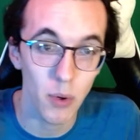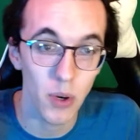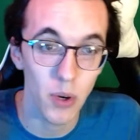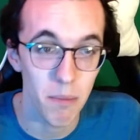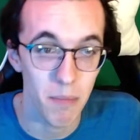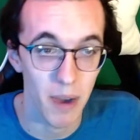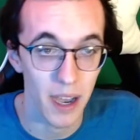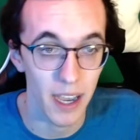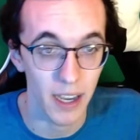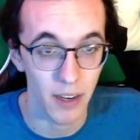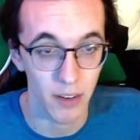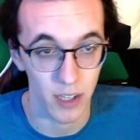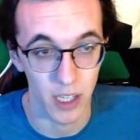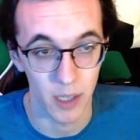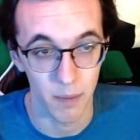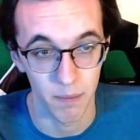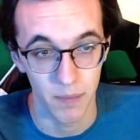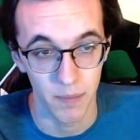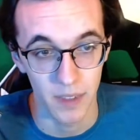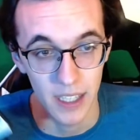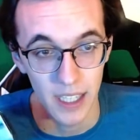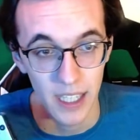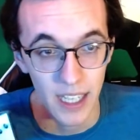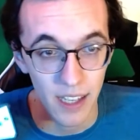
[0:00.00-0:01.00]
Micro.
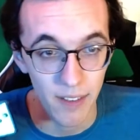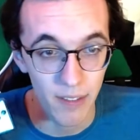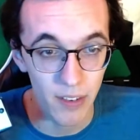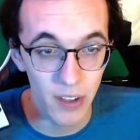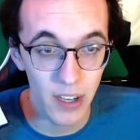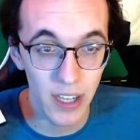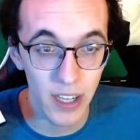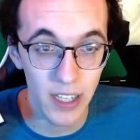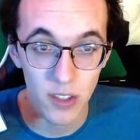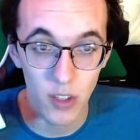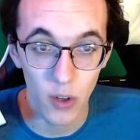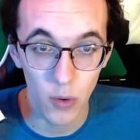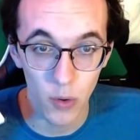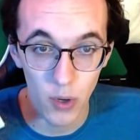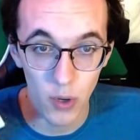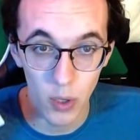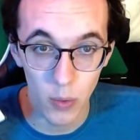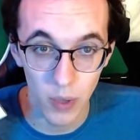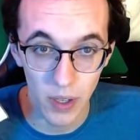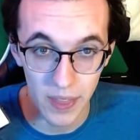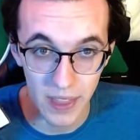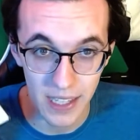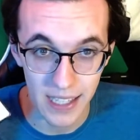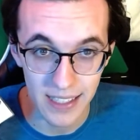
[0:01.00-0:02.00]
If you guys don't know
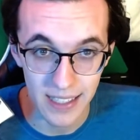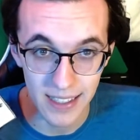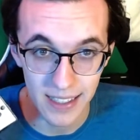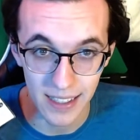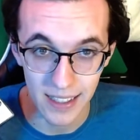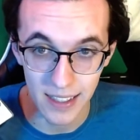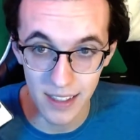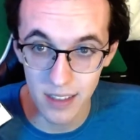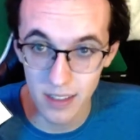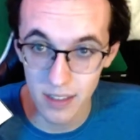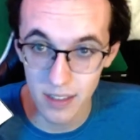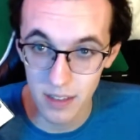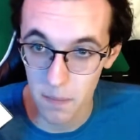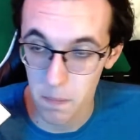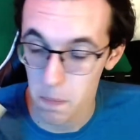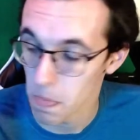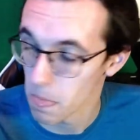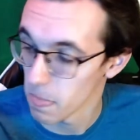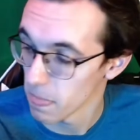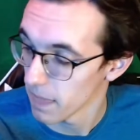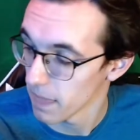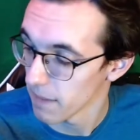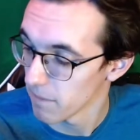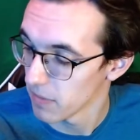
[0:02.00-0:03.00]
what this is
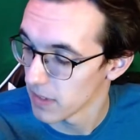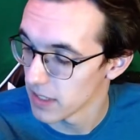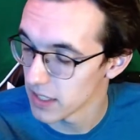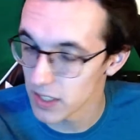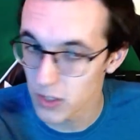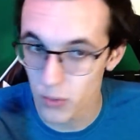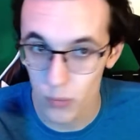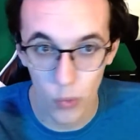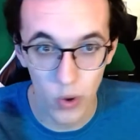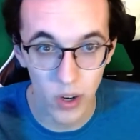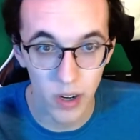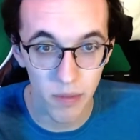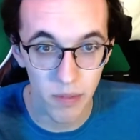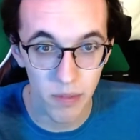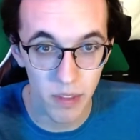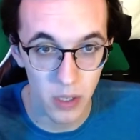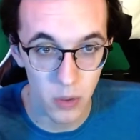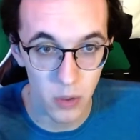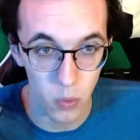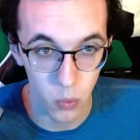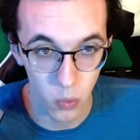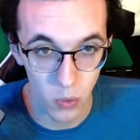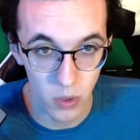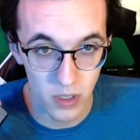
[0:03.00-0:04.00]
one of the
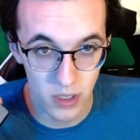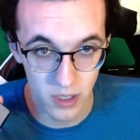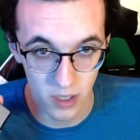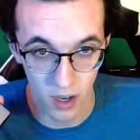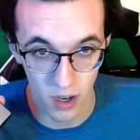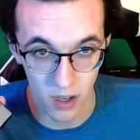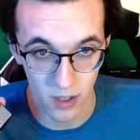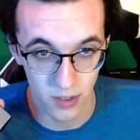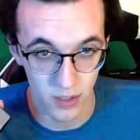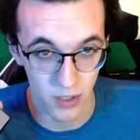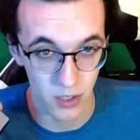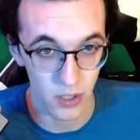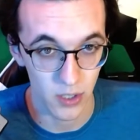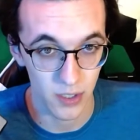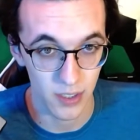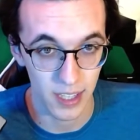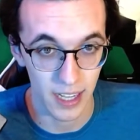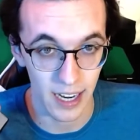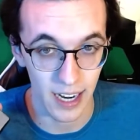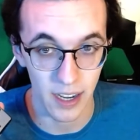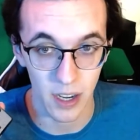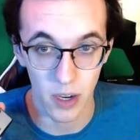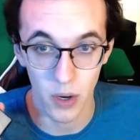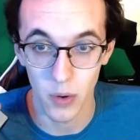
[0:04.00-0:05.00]
coolest consoles
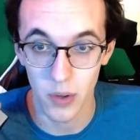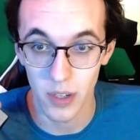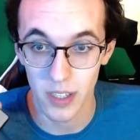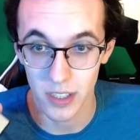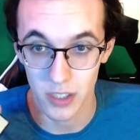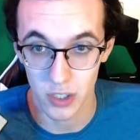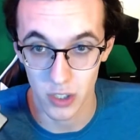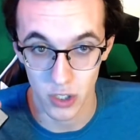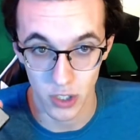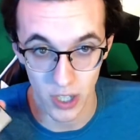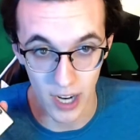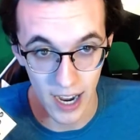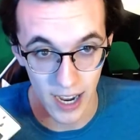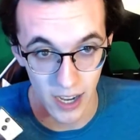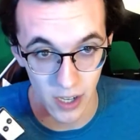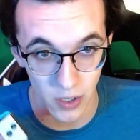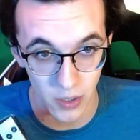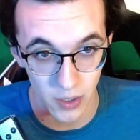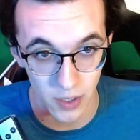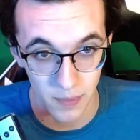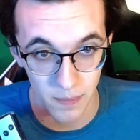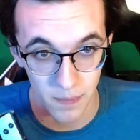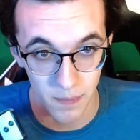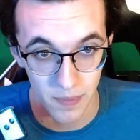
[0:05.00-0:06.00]
that I owned as a
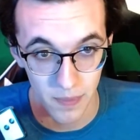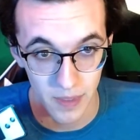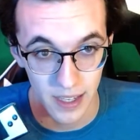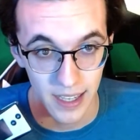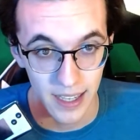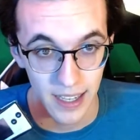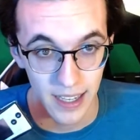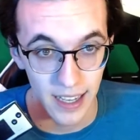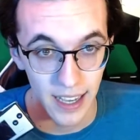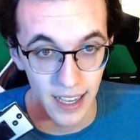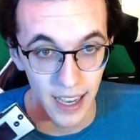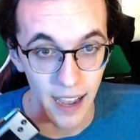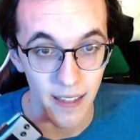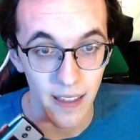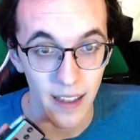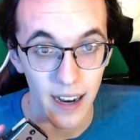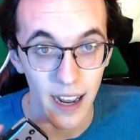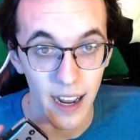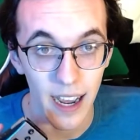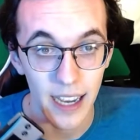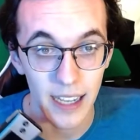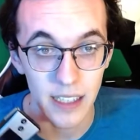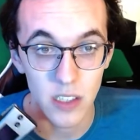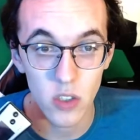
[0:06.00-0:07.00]
child, and then
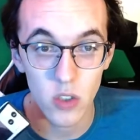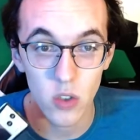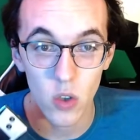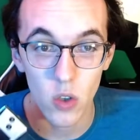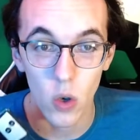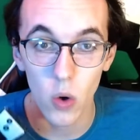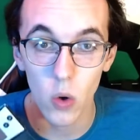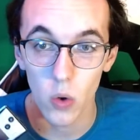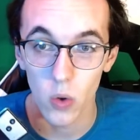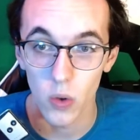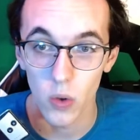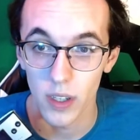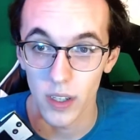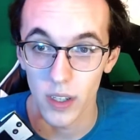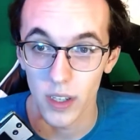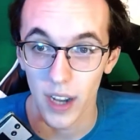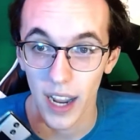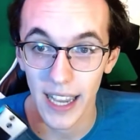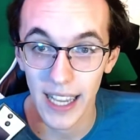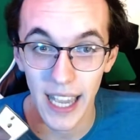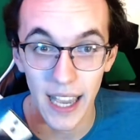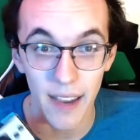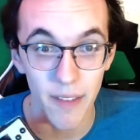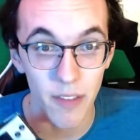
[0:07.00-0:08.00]
I
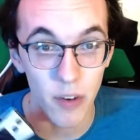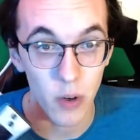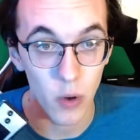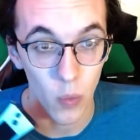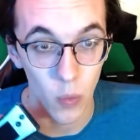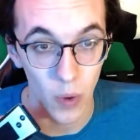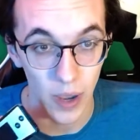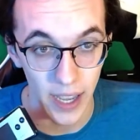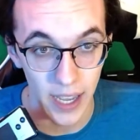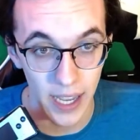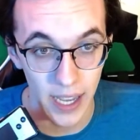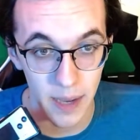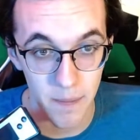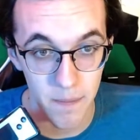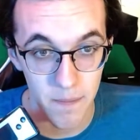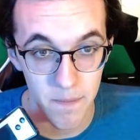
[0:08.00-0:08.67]
gave it away,